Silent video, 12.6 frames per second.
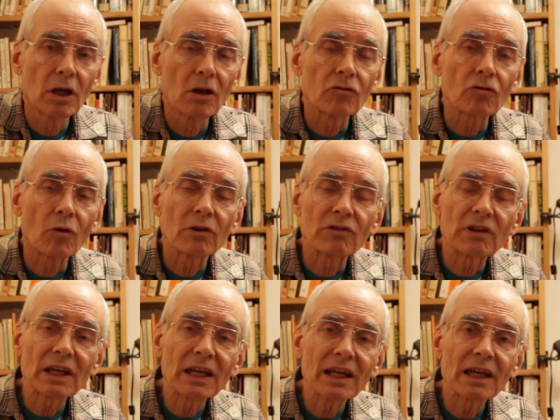So as
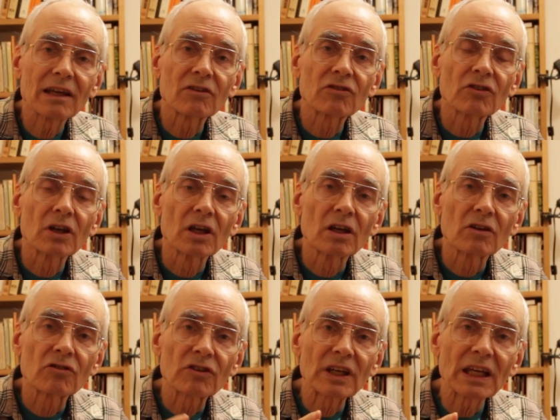he is
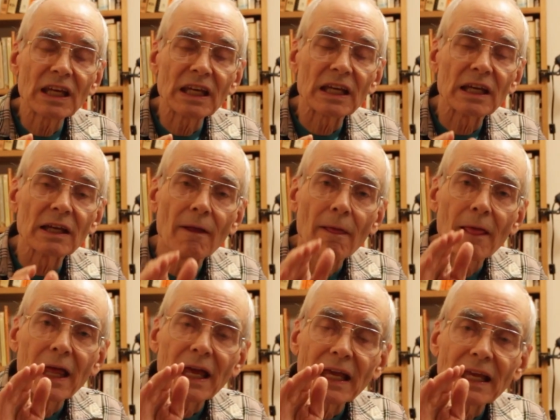skiing,
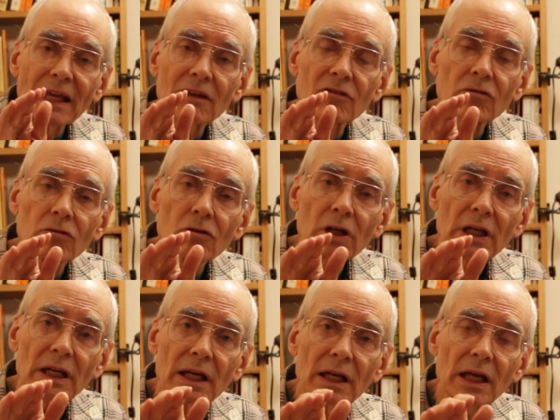he is
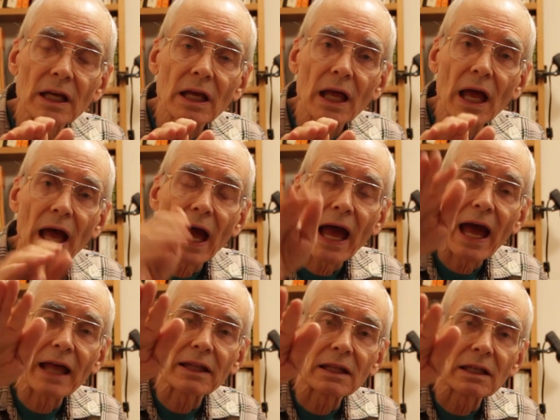looking
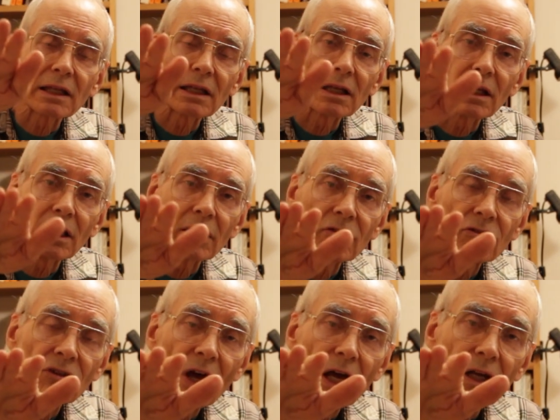at the
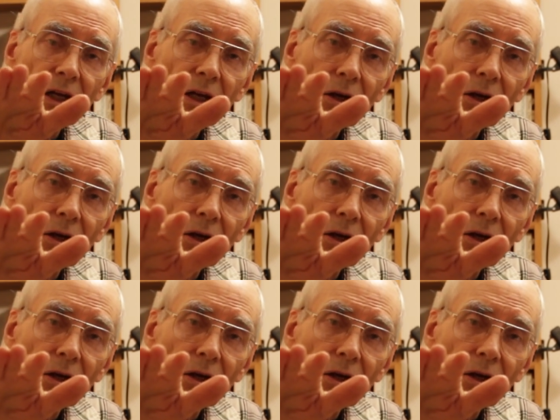sun